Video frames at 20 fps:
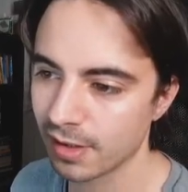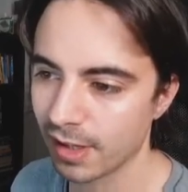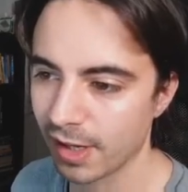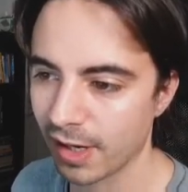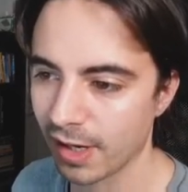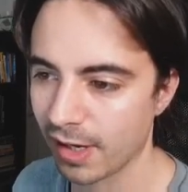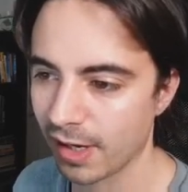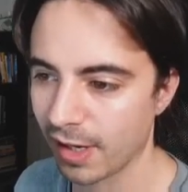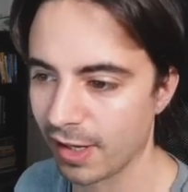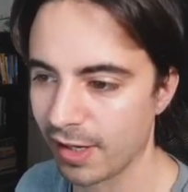
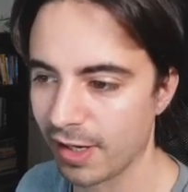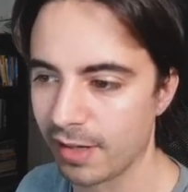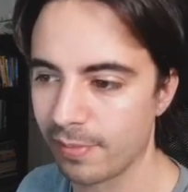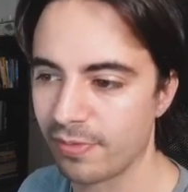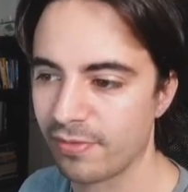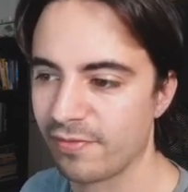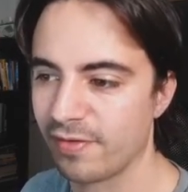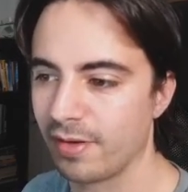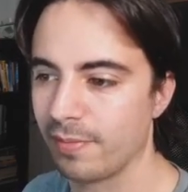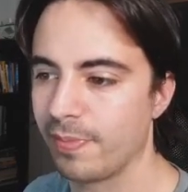and then
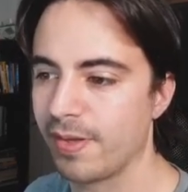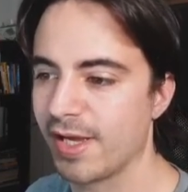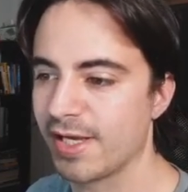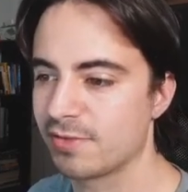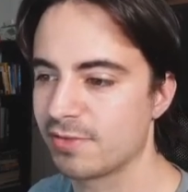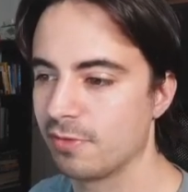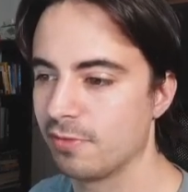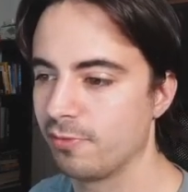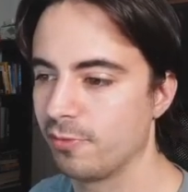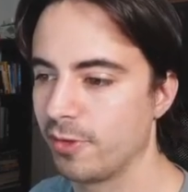prevent
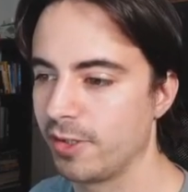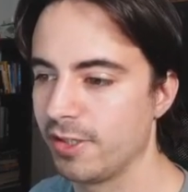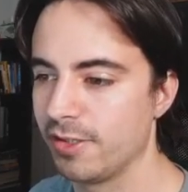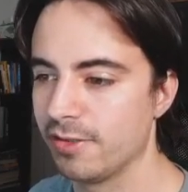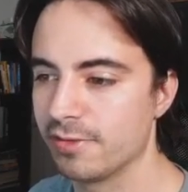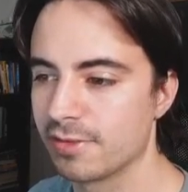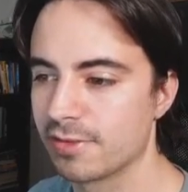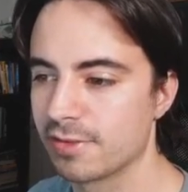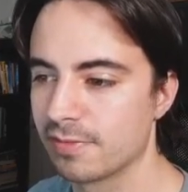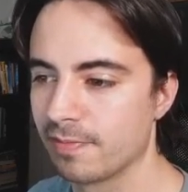password
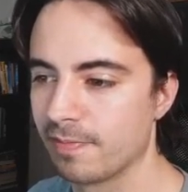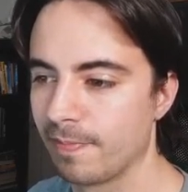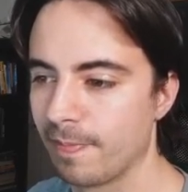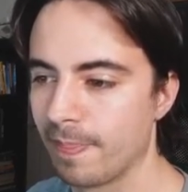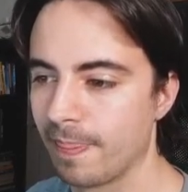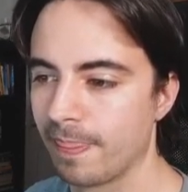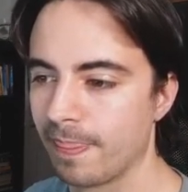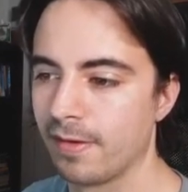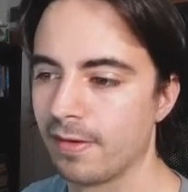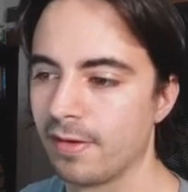reuse.
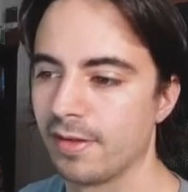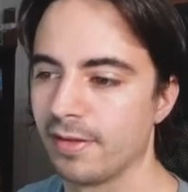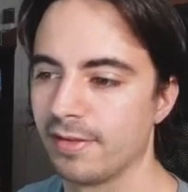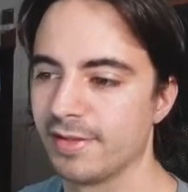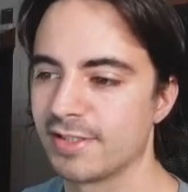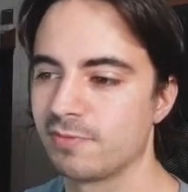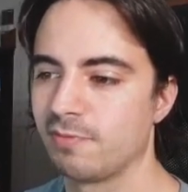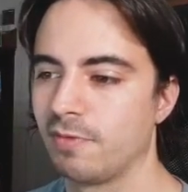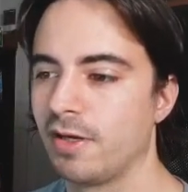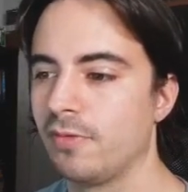
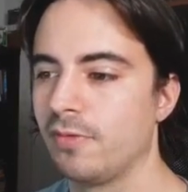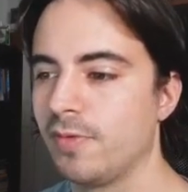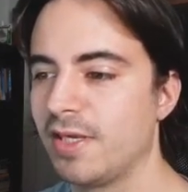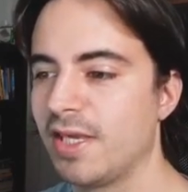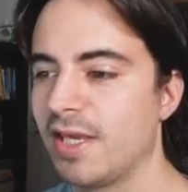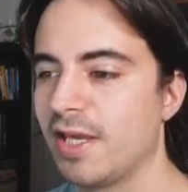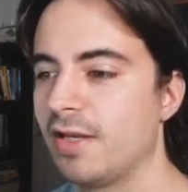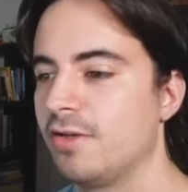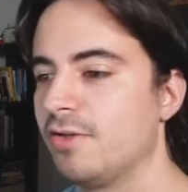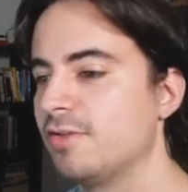This way we
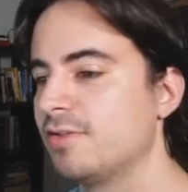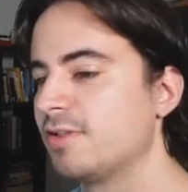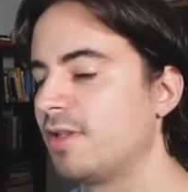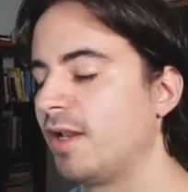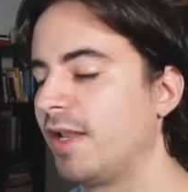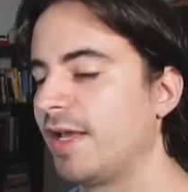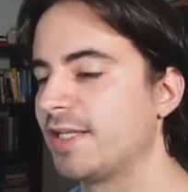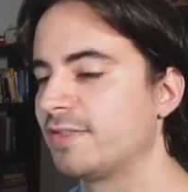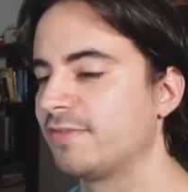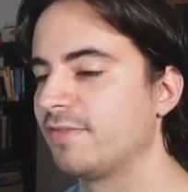can't use the
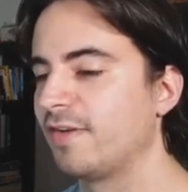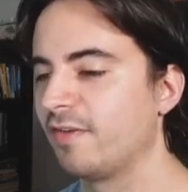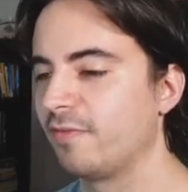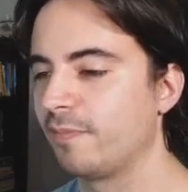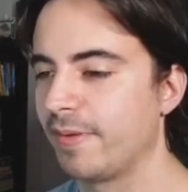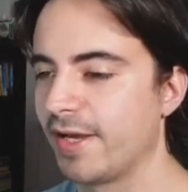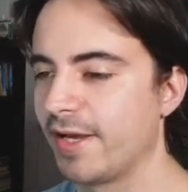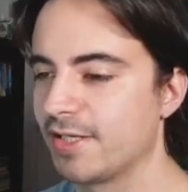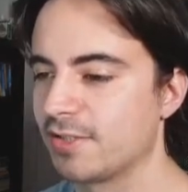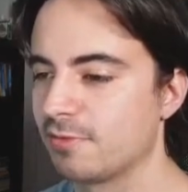last 5
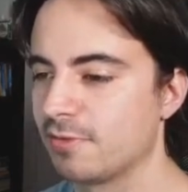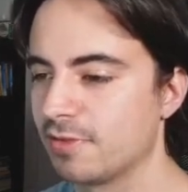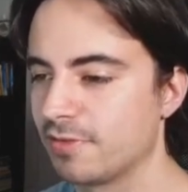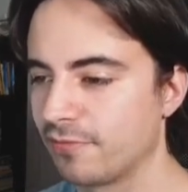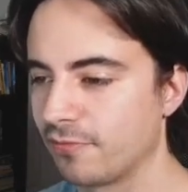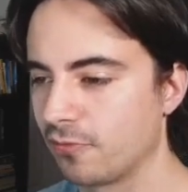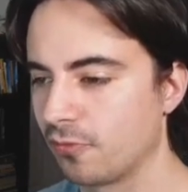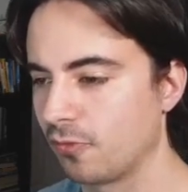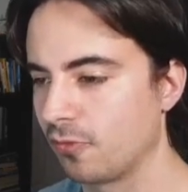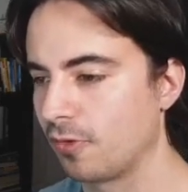passwords
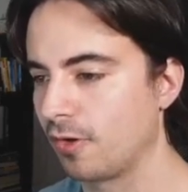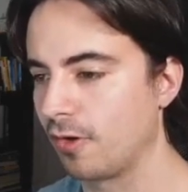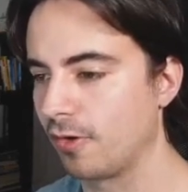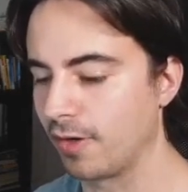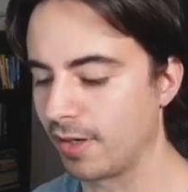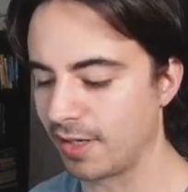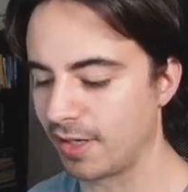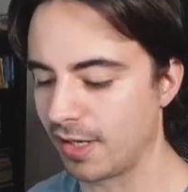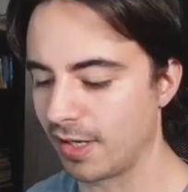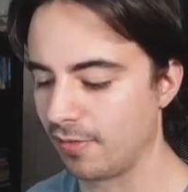for our
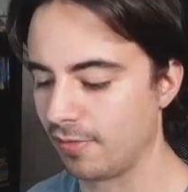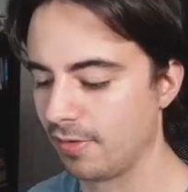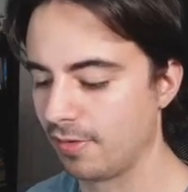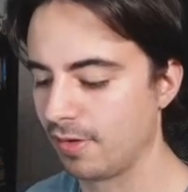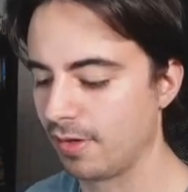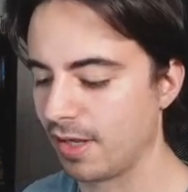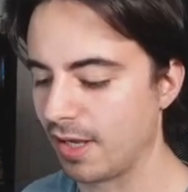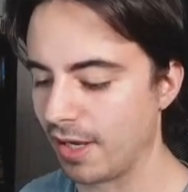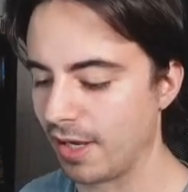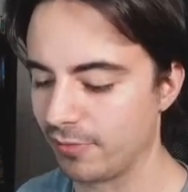account.
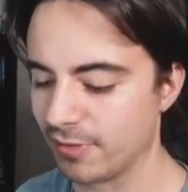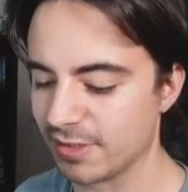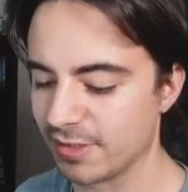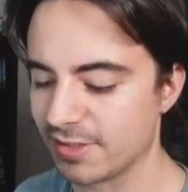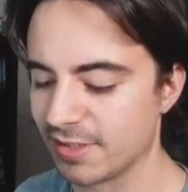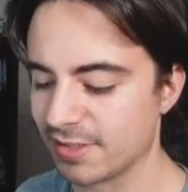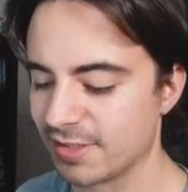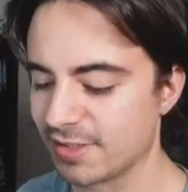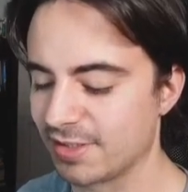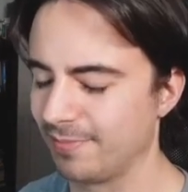I want to
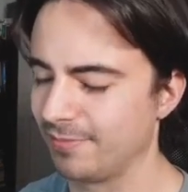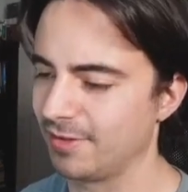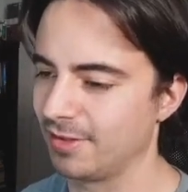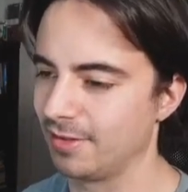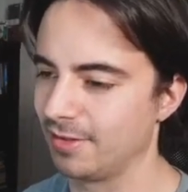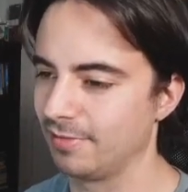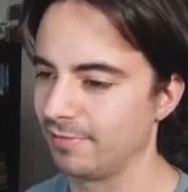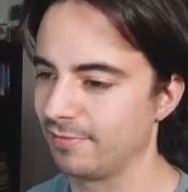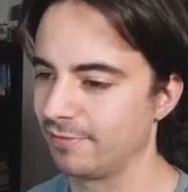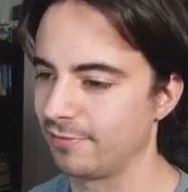set
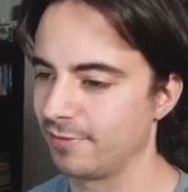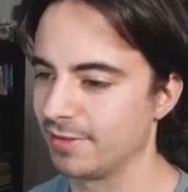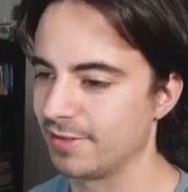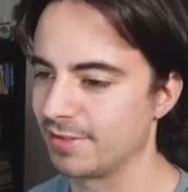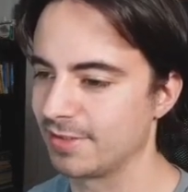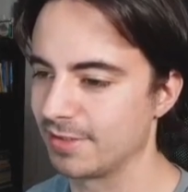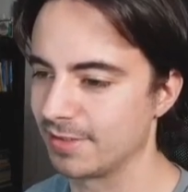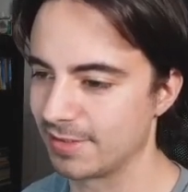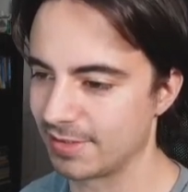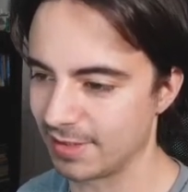something, for
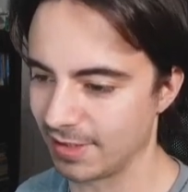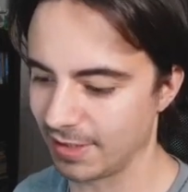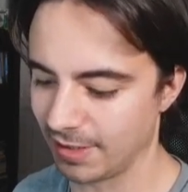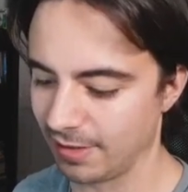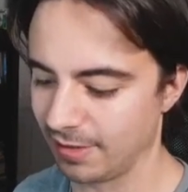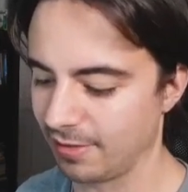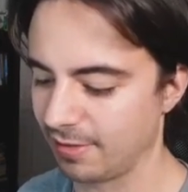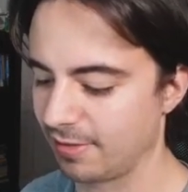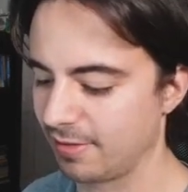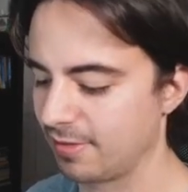instance,
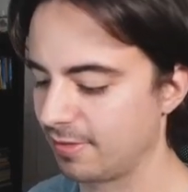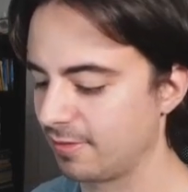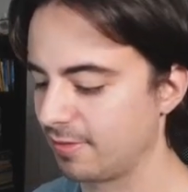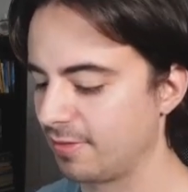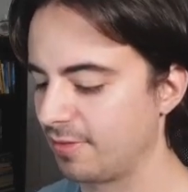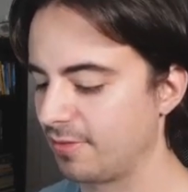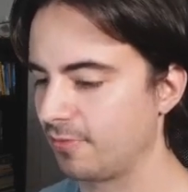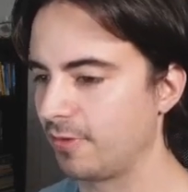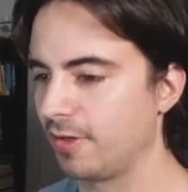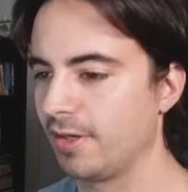say
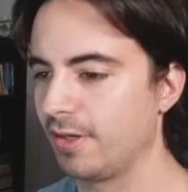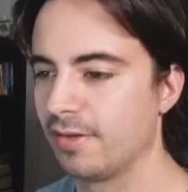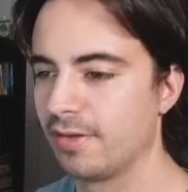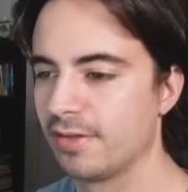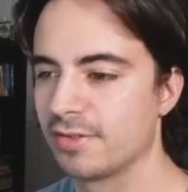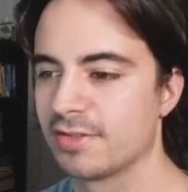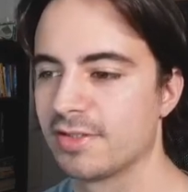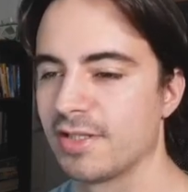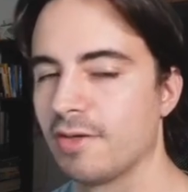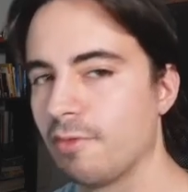3.
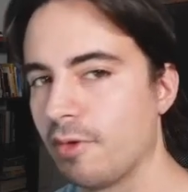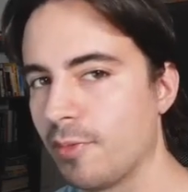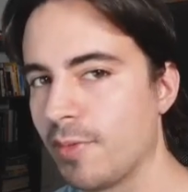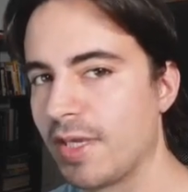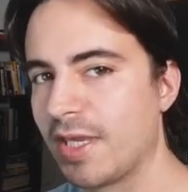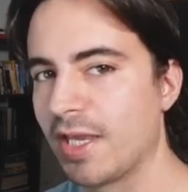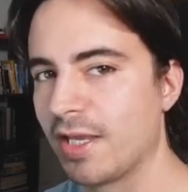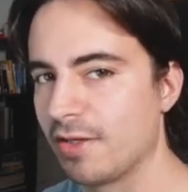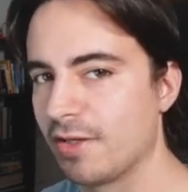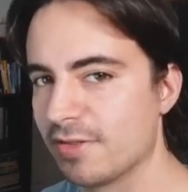So that way we
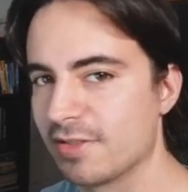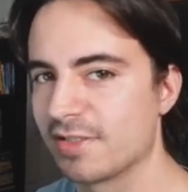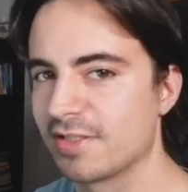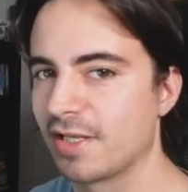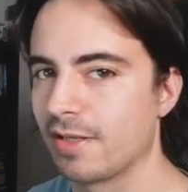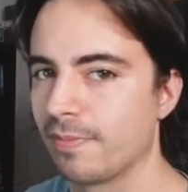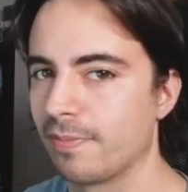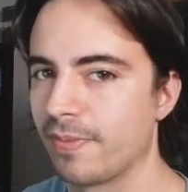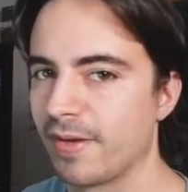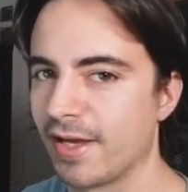can't use the
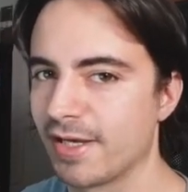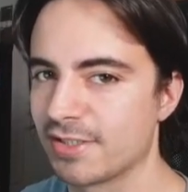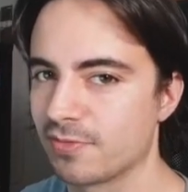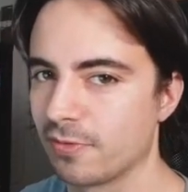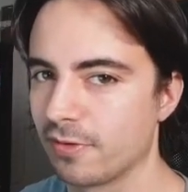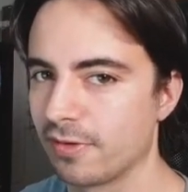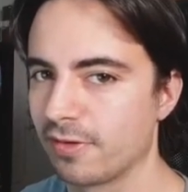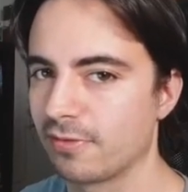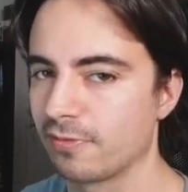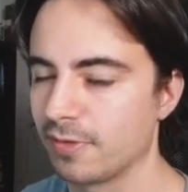same
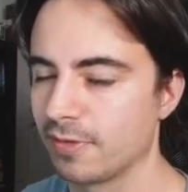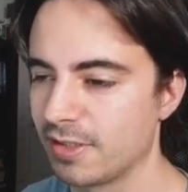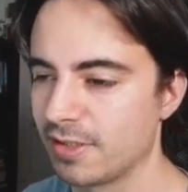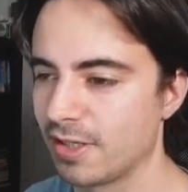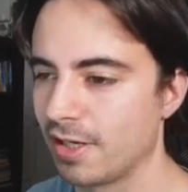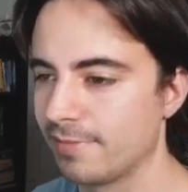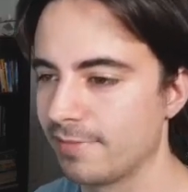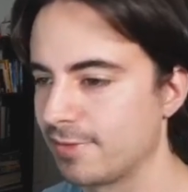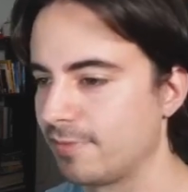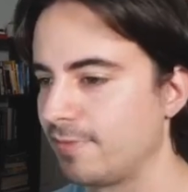password 3
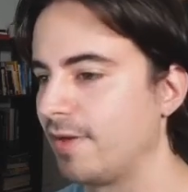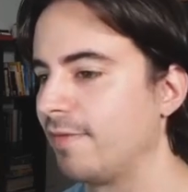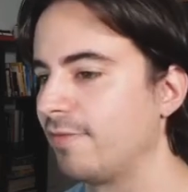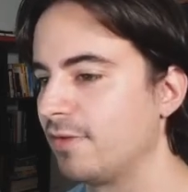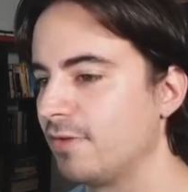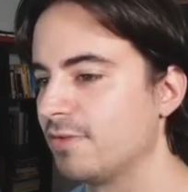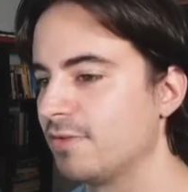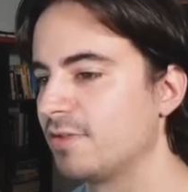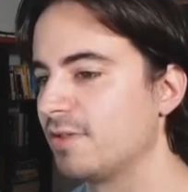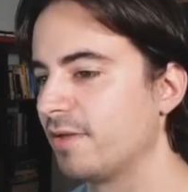times. We have to
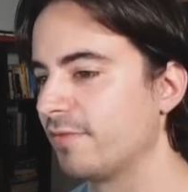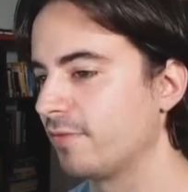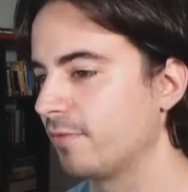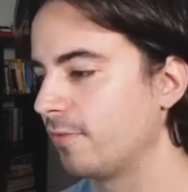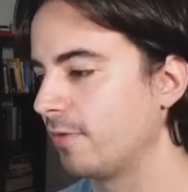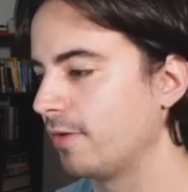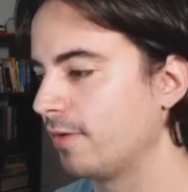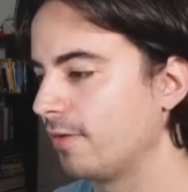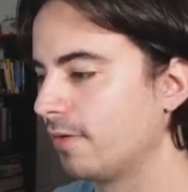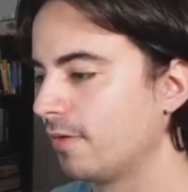use a different
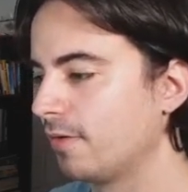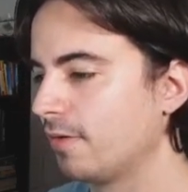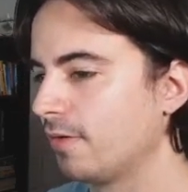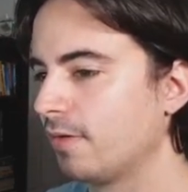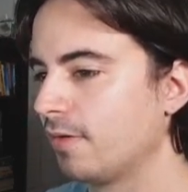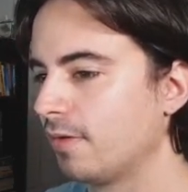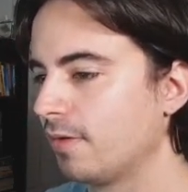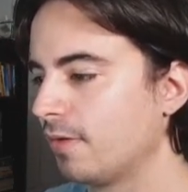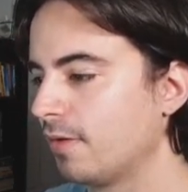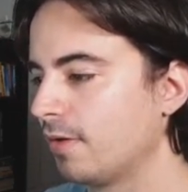one.
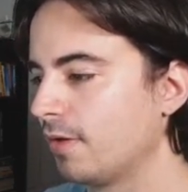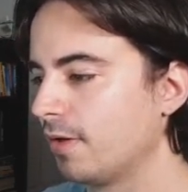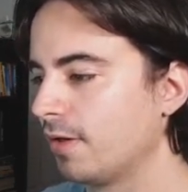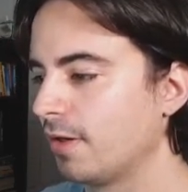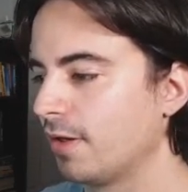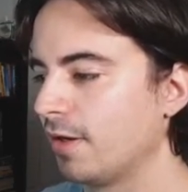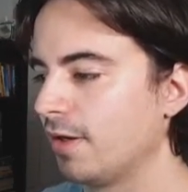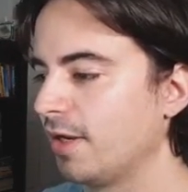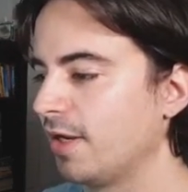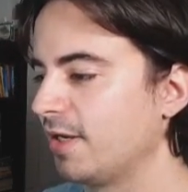
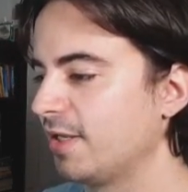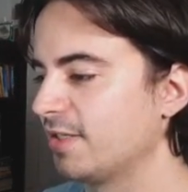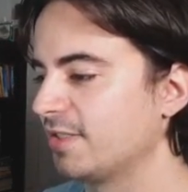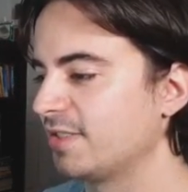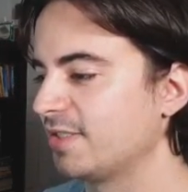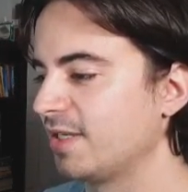And then hit Save